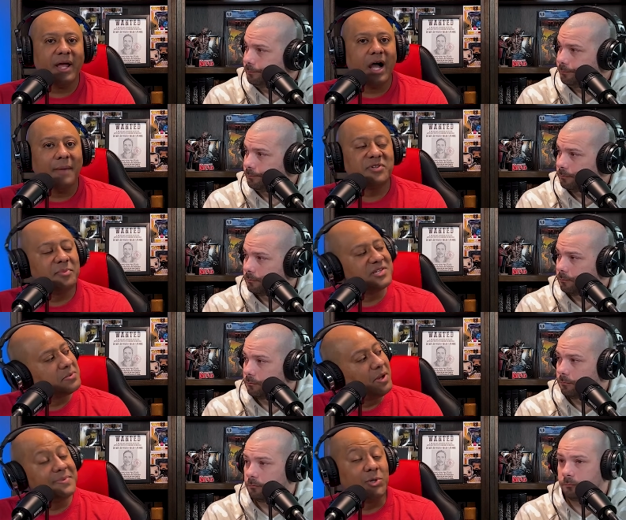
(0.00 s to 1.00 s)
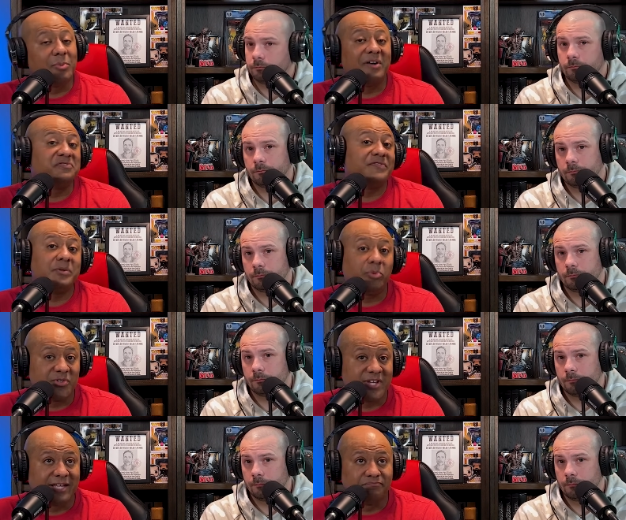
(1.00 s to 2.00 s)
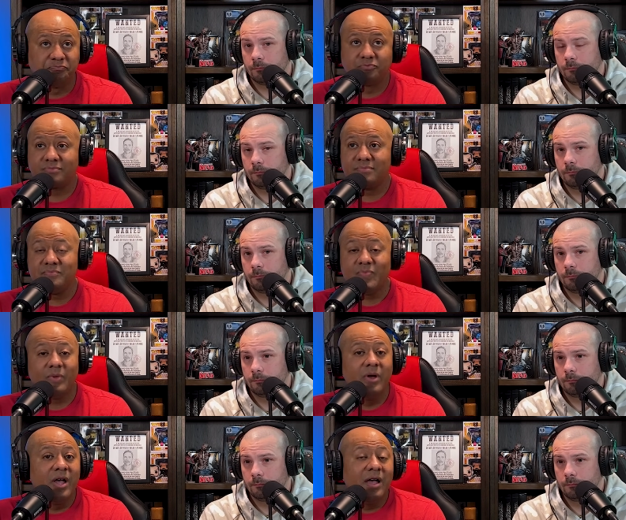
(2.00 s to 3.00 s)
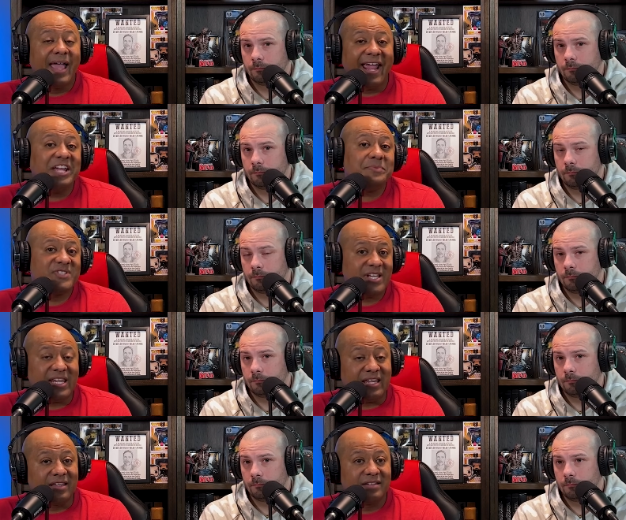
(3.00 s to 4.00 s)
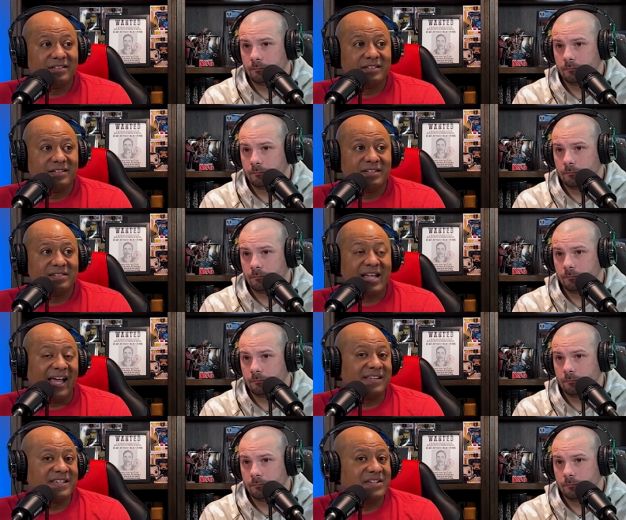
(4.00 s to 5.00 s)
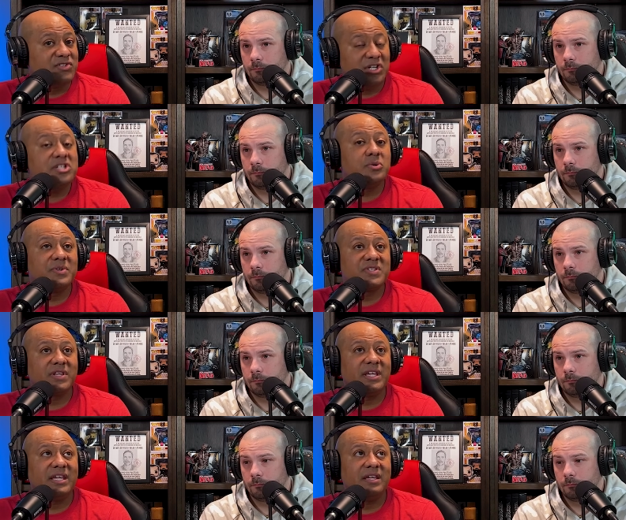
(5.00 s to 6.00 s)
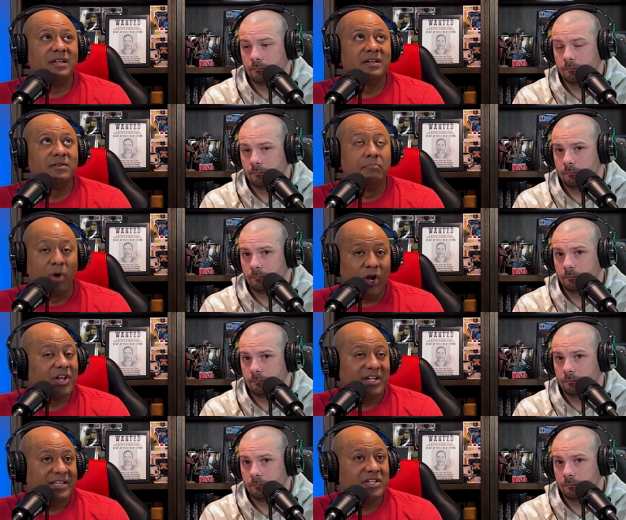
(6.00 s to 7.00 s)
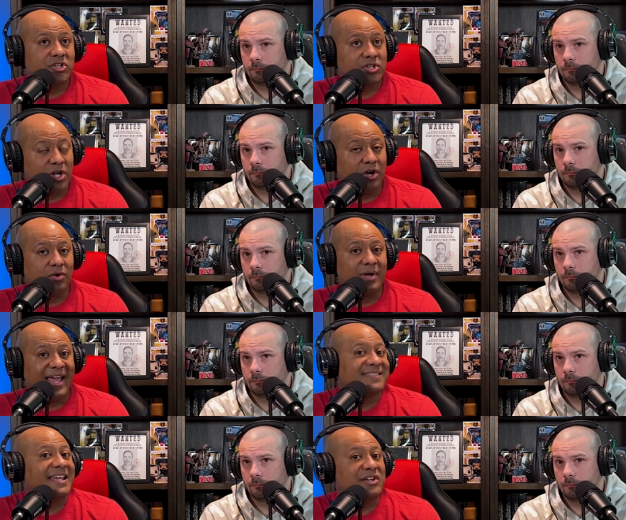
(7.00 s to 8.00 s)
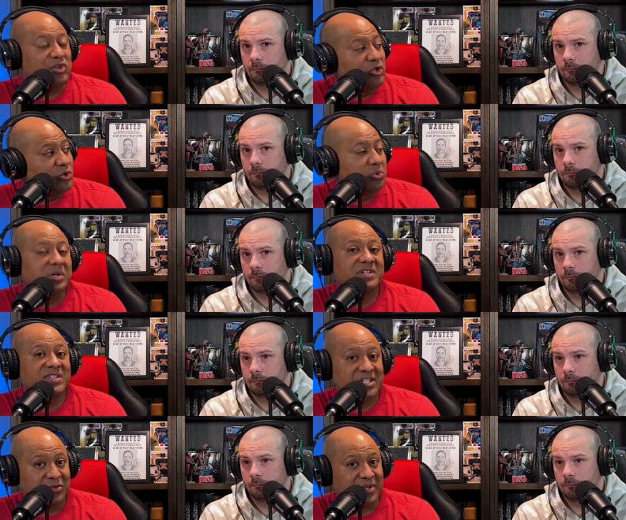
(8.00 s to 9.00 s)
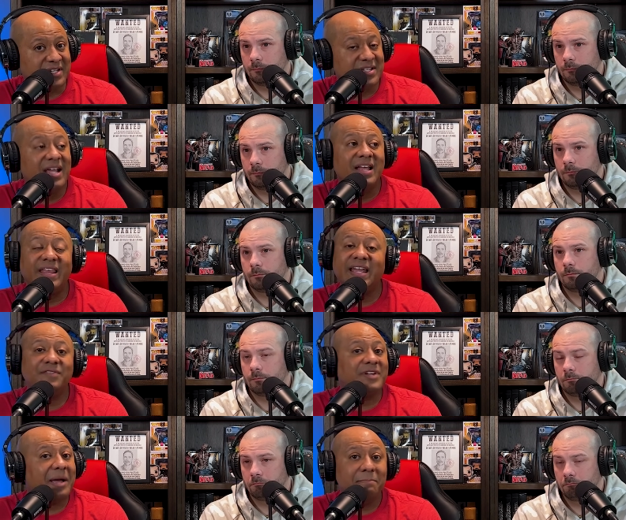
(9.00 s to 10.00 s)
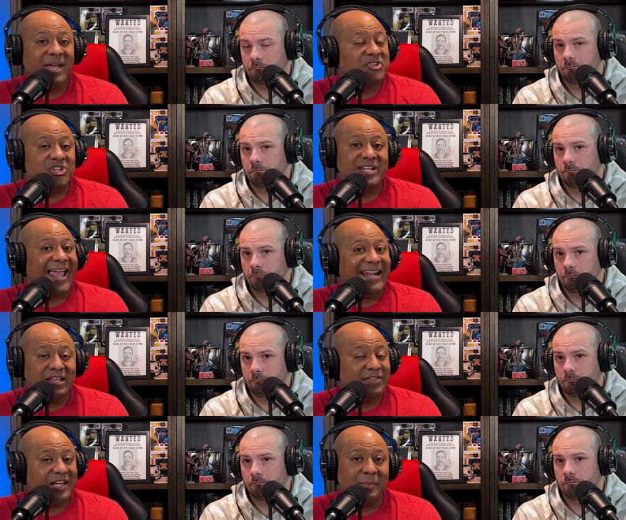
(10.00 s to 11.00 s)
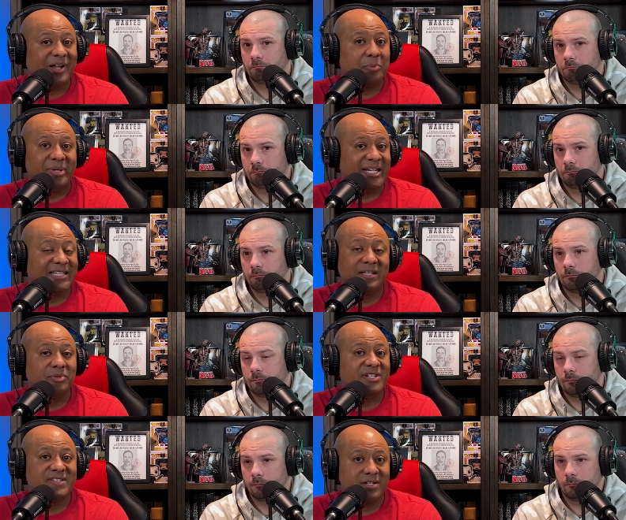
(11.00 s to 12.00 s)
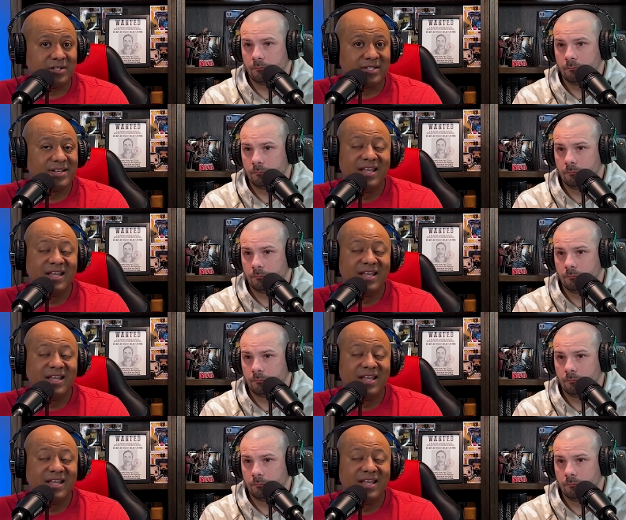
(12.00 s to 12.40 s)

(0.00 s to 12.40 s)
Speaker 1: optimism up to about fifty percent. AMC has continuously marketed this show as a new series. They have not mentioned anything about it being a limited series.